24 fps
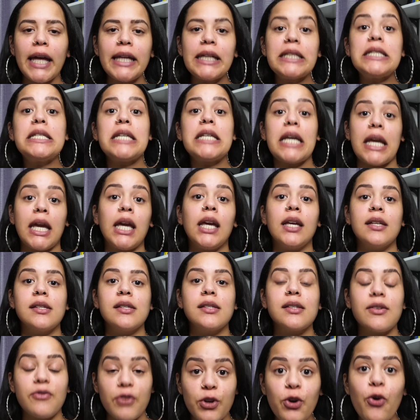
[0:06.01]
and a day
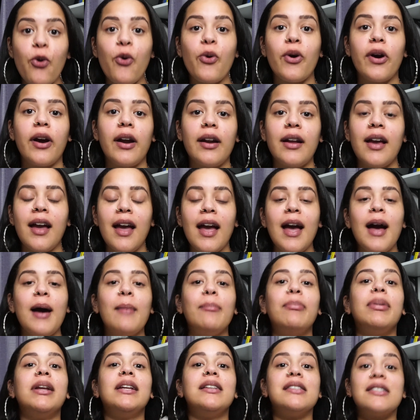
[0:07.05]
to record,
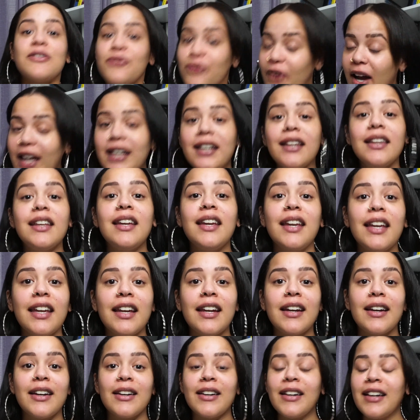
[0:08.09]
but it's finally
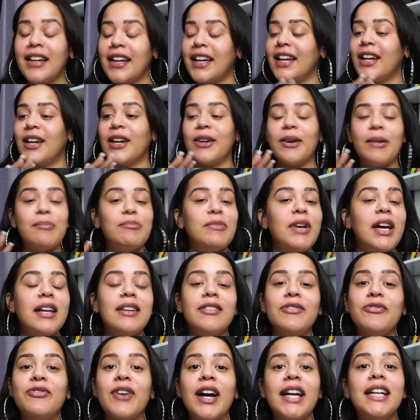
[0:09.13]
here. I'm gonna
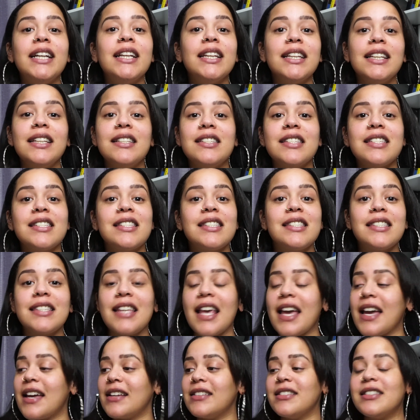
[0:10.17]
finally just
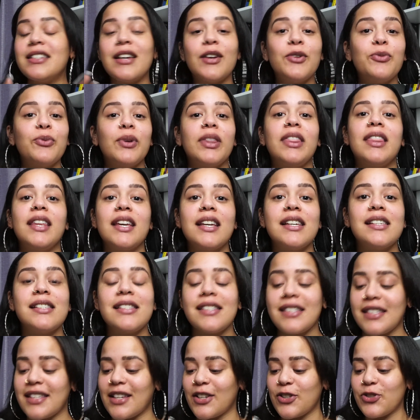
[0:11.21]
get done with
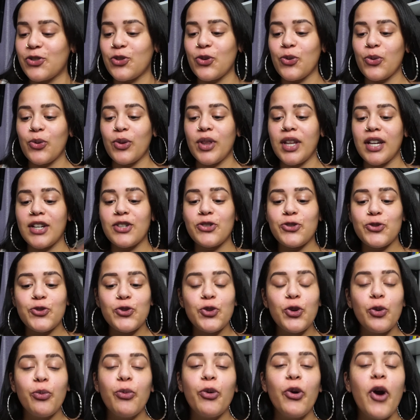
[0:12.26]
this, so there's
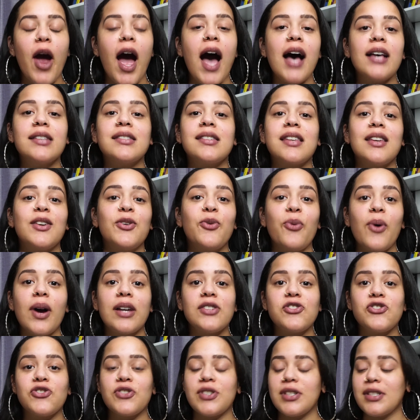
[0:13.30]
no more asking
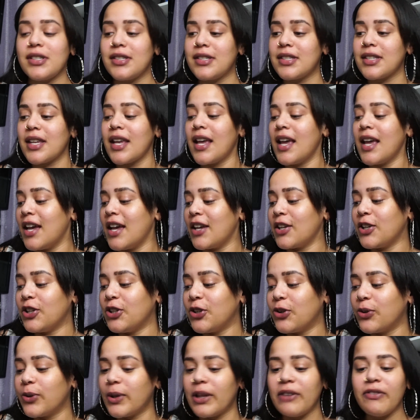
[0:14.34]
questions.
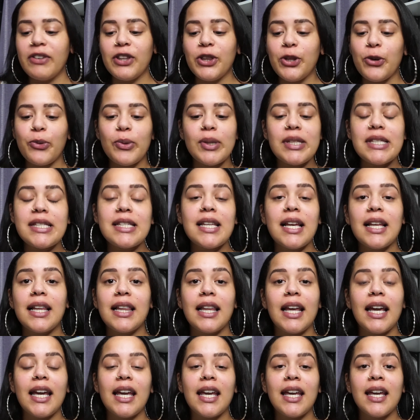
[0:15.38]
Even though it's not
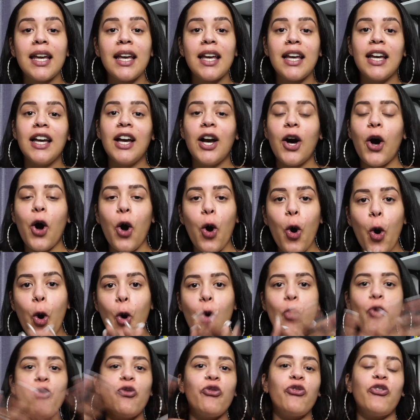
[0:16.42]
like a
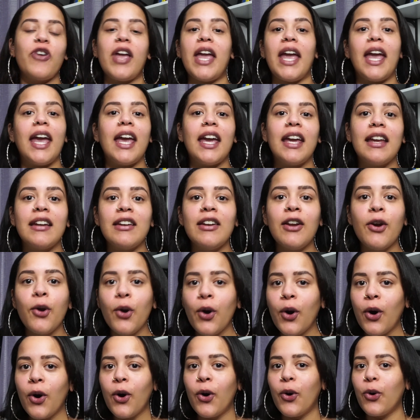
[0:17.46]
whole fan
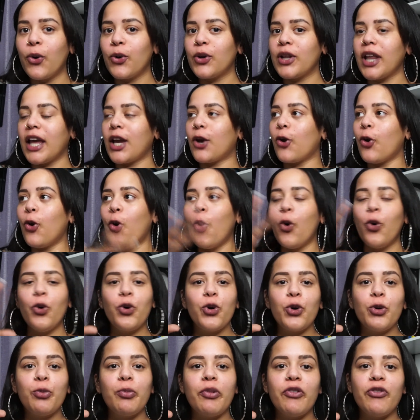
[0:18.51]
or like a whole
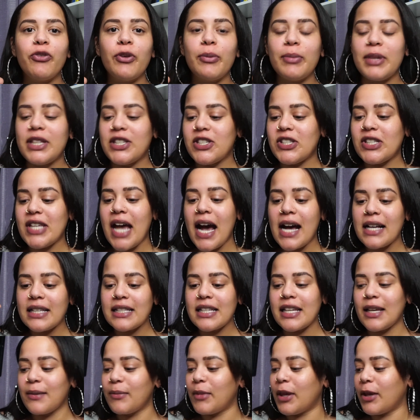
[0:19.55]
group of women just
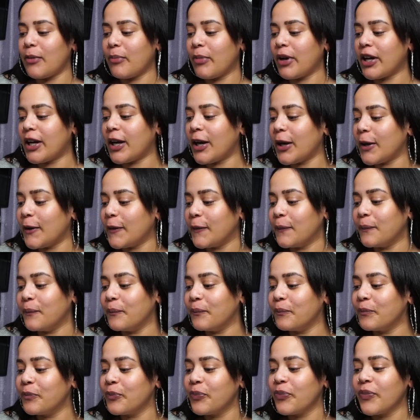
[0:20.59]
asking me, but
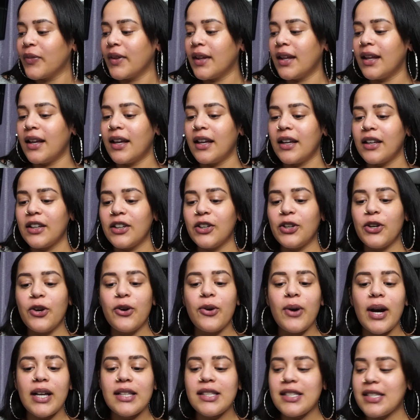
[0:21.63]

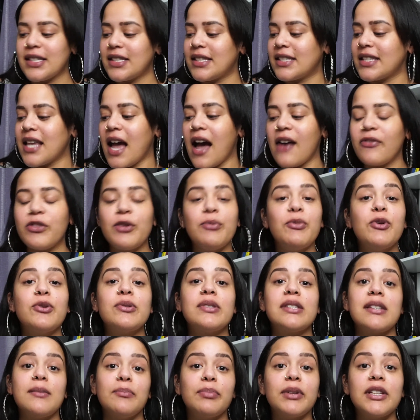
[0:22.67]
I just have the most
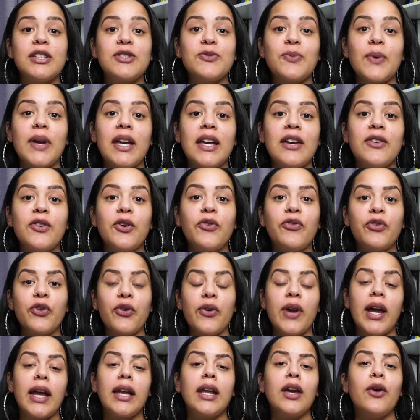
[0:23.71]
simplest way of
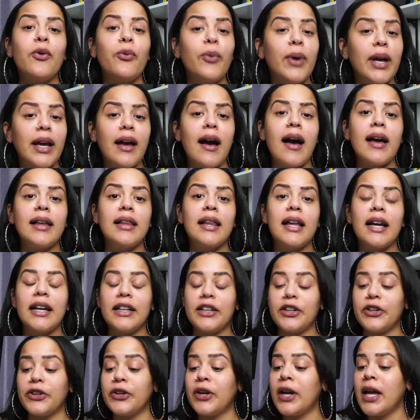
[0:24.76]
creating a wing
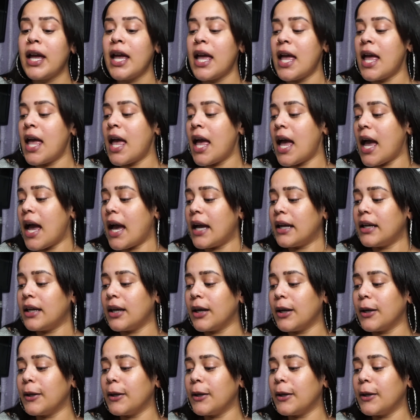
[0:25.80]
eyeliner, and